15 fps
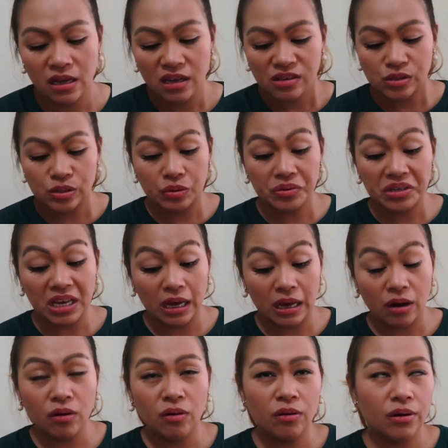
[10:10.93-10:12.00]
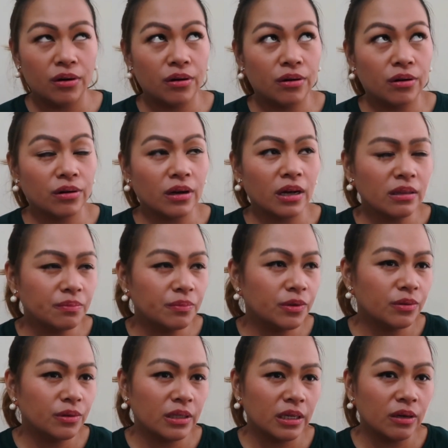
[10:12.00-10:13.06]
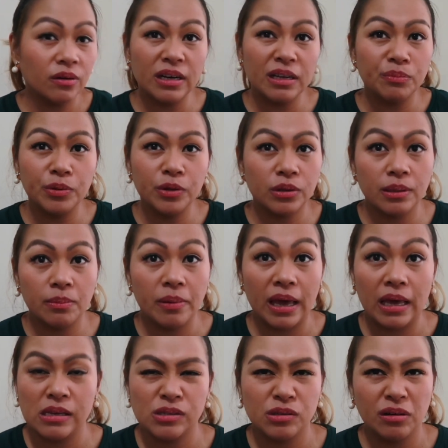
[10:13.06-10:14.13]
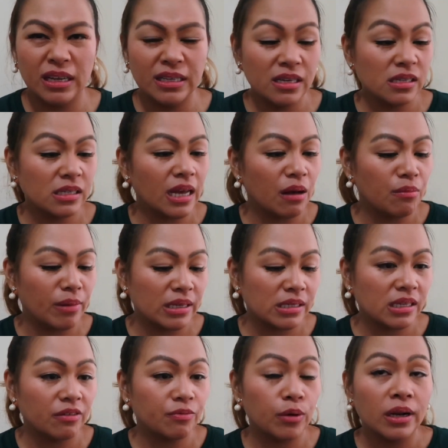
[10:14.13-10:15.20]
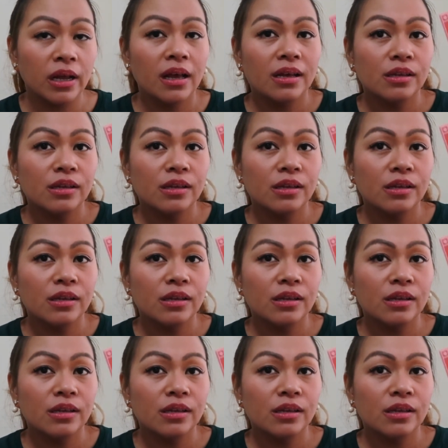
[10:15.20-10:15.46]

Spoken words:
So yeah, or cult beauty or in beauty bay. So I just got myself one.